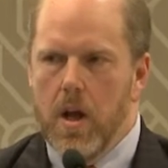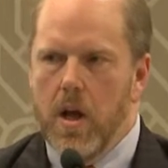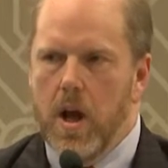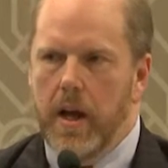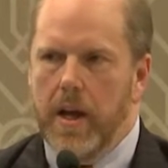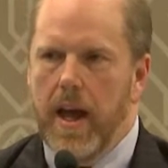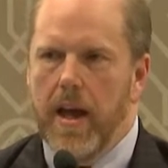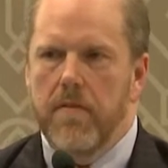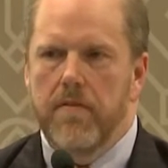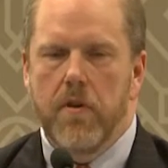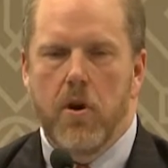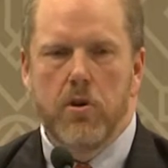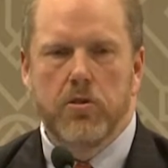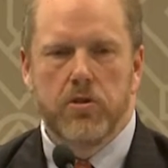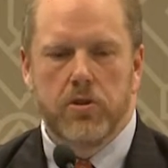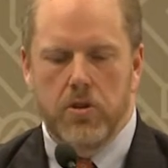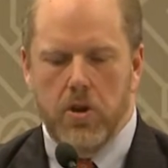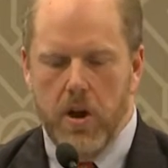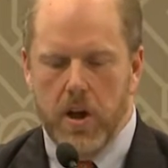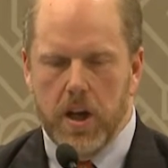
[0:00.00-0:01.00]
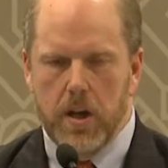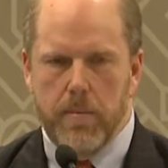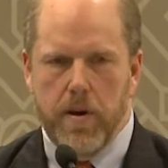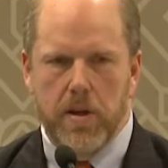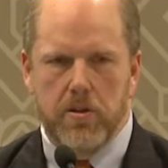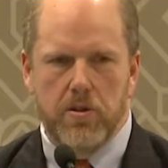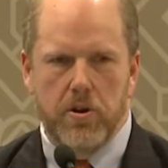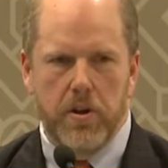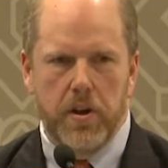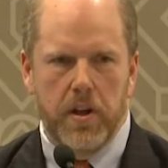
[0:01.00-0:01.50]
Again, folks are talking
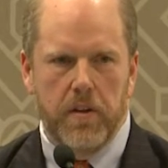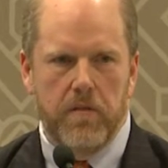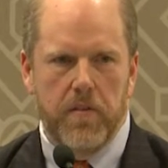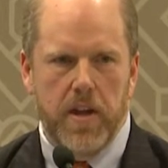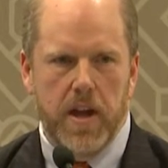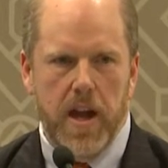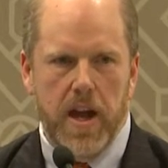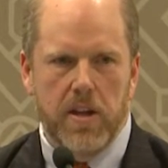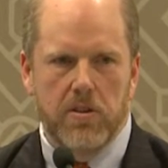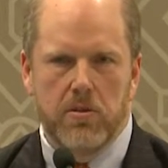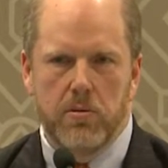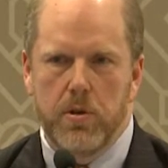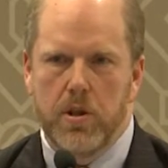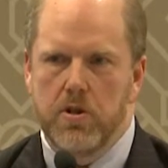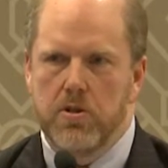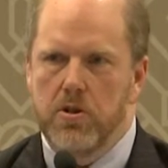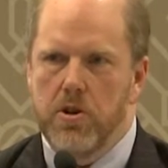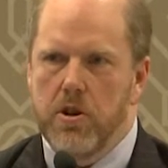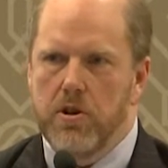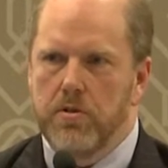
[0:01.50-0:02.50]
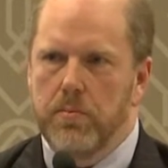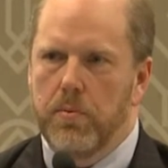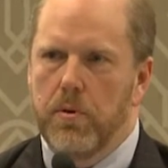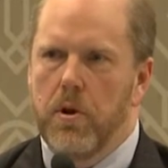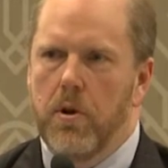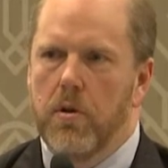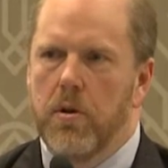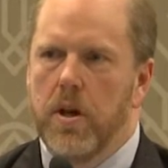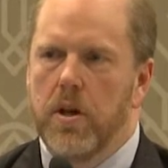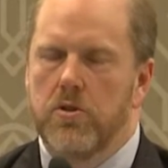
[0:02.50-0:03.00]
about turning VA into an insurance,
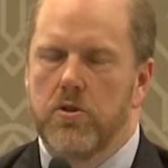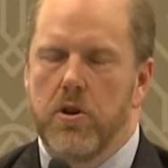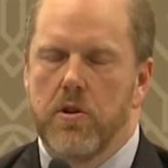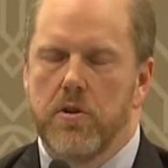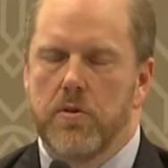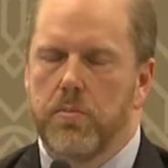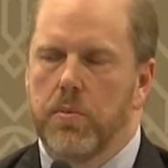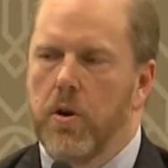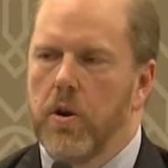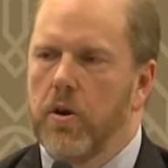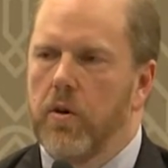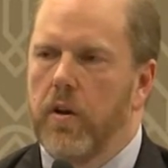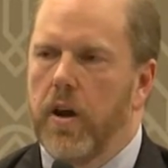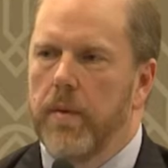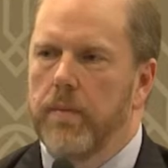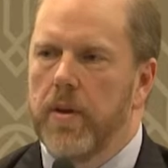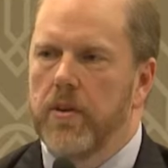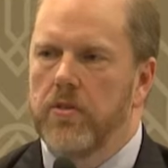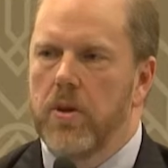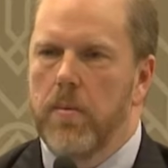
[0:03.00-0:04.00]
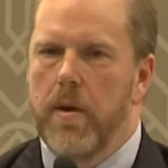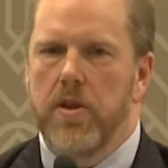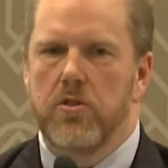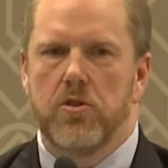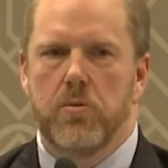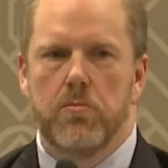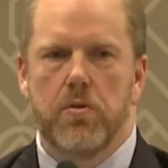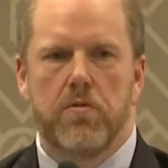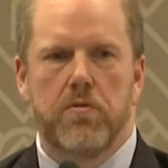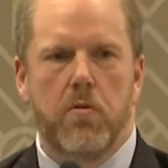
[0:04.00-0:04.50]
pro insurance program. As I
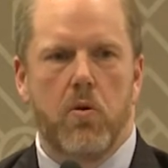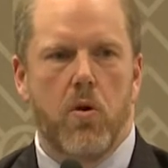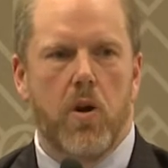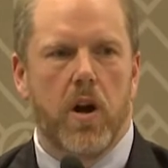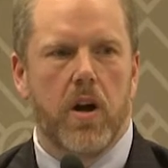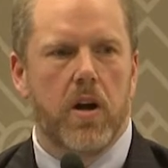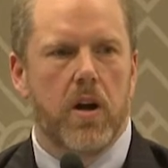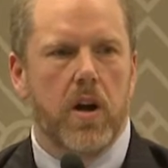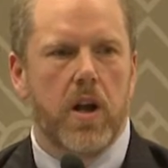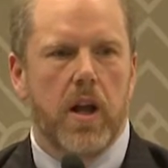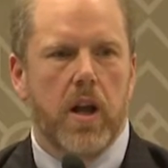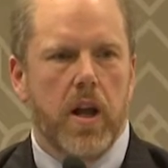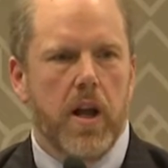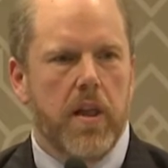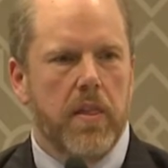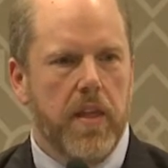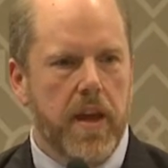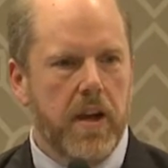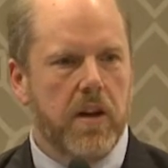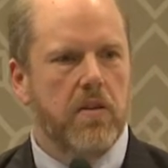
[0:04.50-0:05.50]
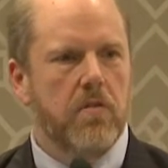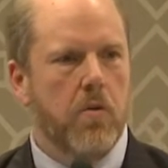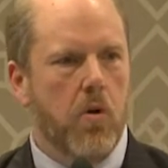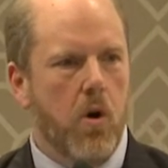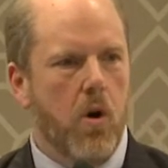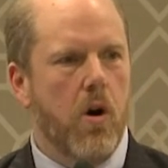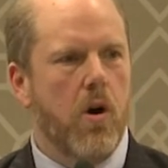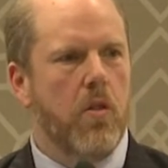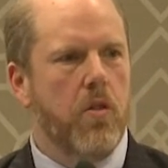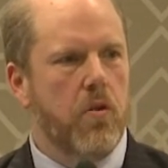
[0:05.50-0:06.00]
mentioned before, Think of
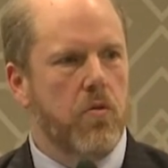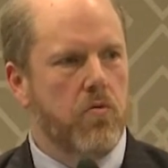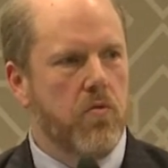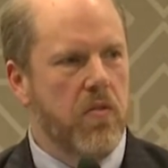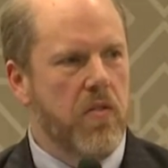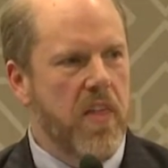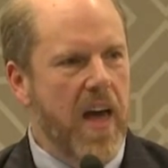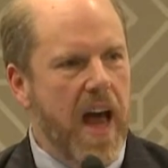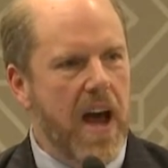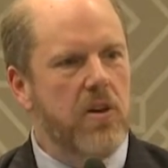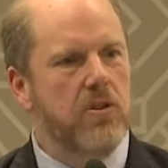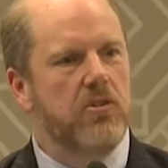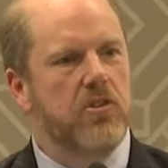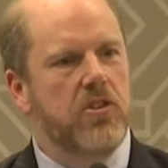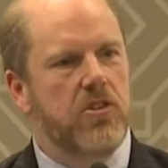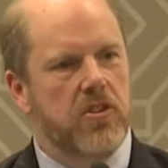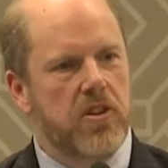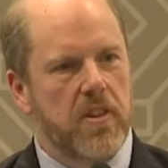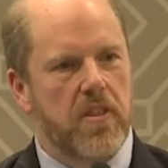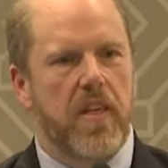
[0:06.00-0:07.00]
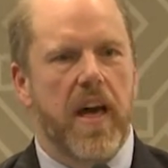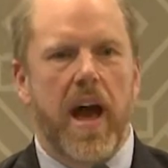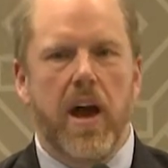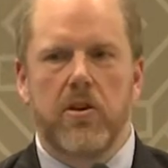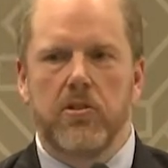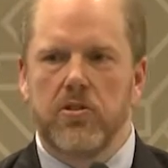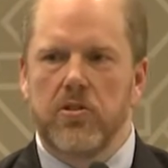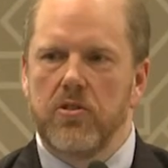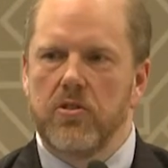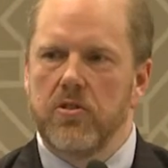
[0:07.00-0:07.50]
all the thousands and
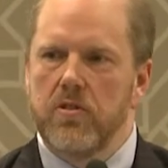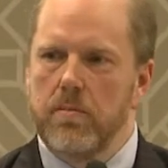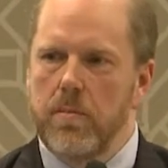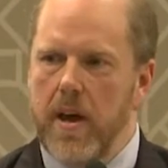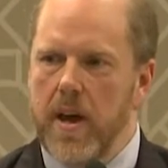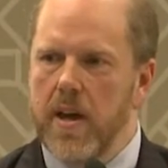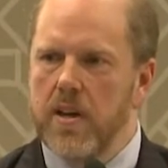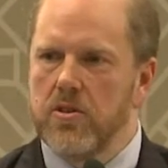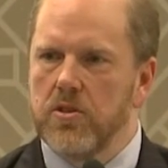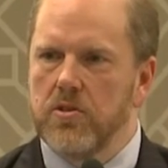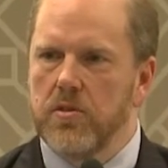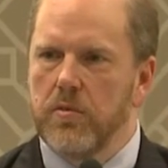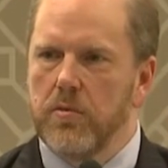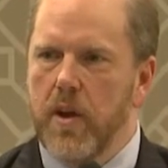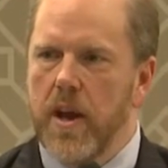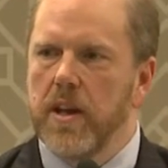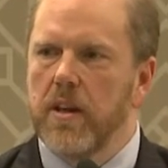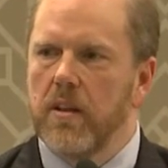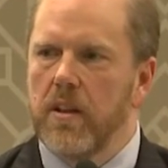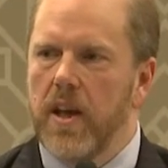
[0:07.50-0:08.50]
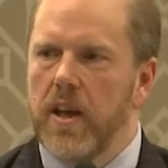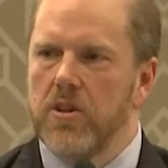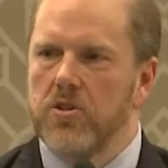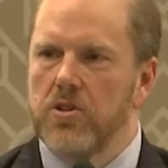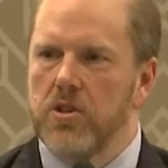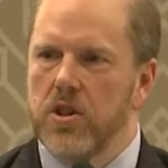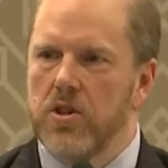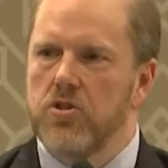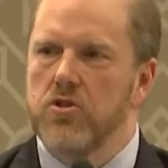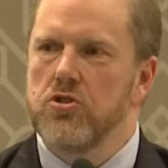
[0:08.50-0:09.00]
thousands of pages of
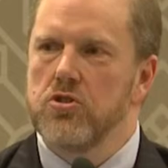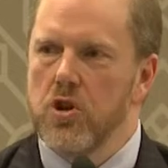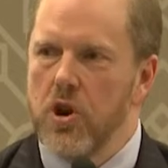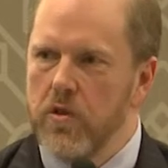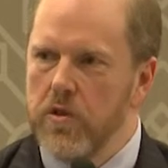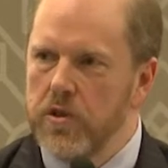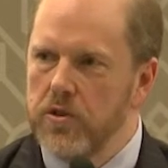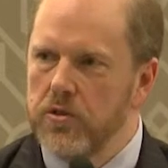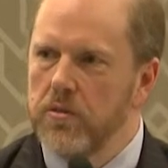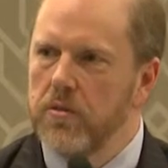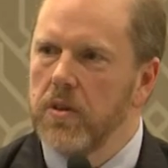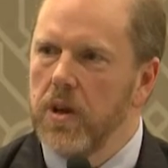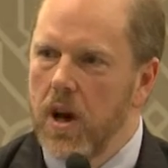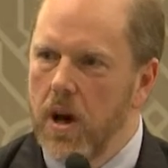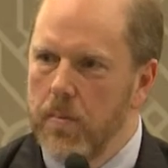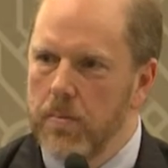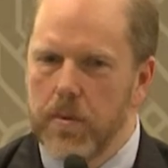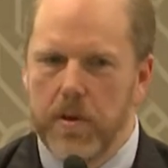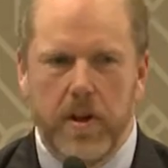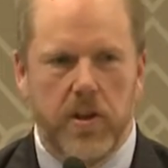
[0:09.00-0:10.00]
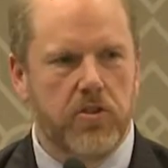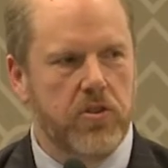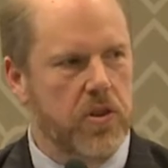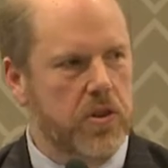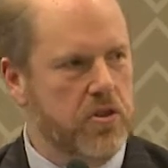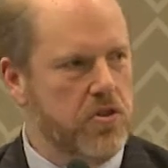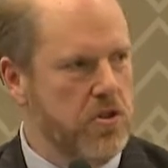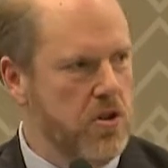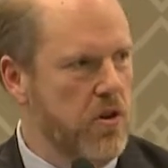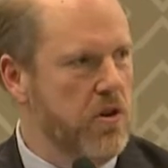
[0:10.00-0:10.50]
regulation insurance companies and
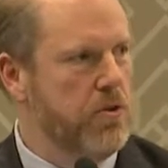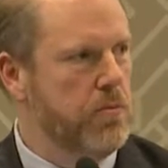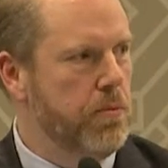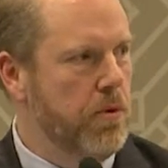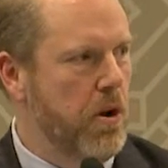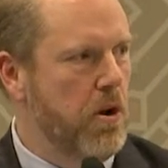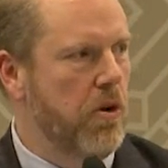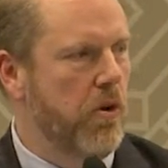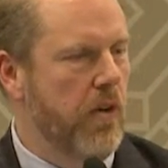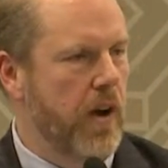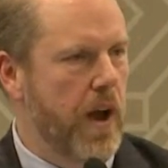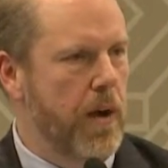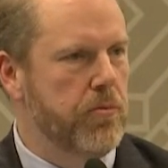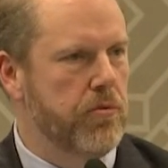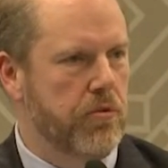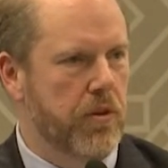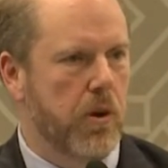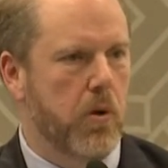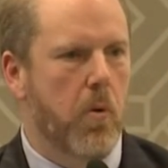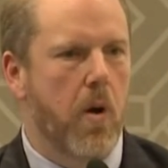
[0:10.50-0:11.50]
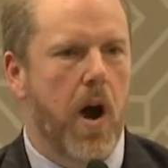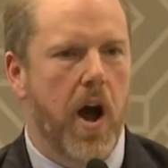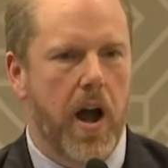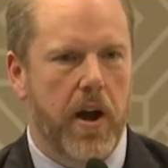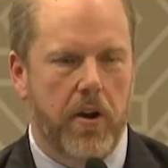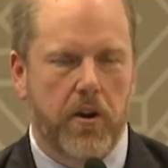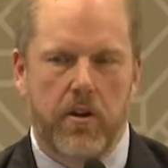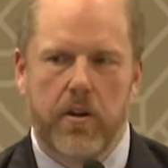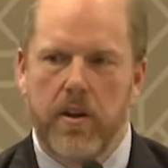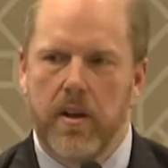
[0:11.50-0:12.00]
insurance programs
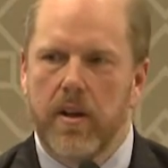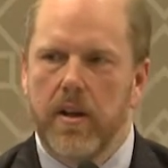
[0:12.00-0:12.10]
require.